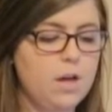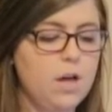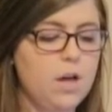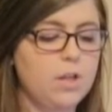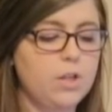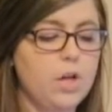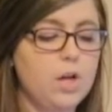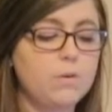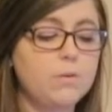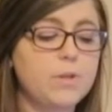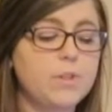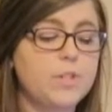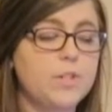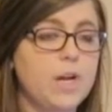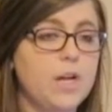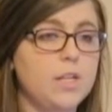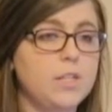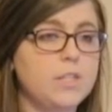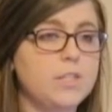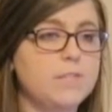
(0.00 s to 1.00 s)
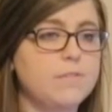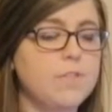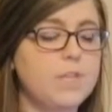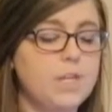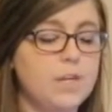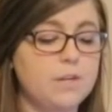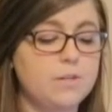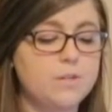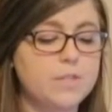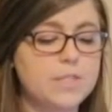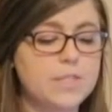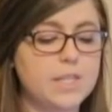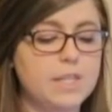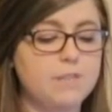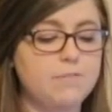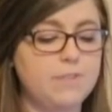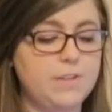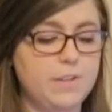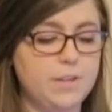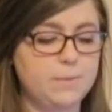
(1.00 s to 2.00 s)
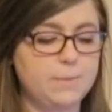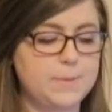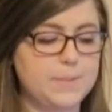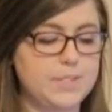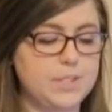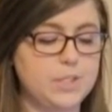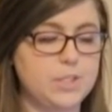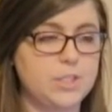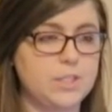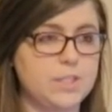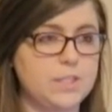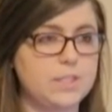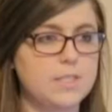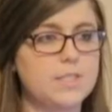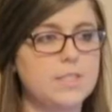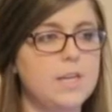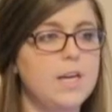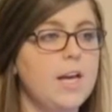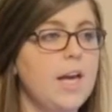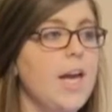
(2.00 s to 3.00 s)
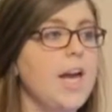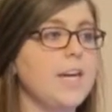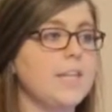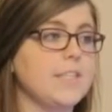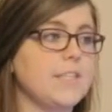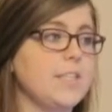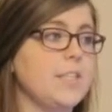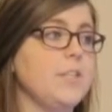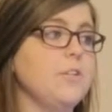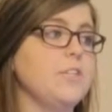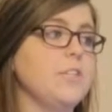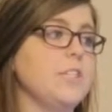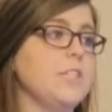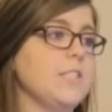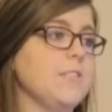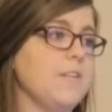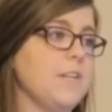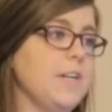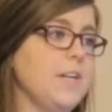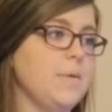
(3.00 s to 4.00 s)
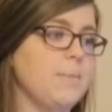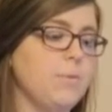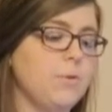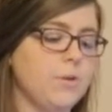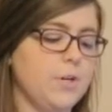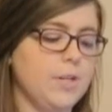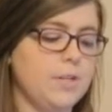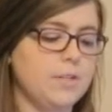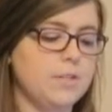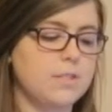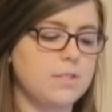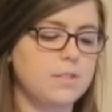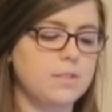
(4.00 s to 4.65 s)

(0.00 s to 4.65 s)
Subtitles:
Along with knowledge of the notes and finger positions, execution is very important.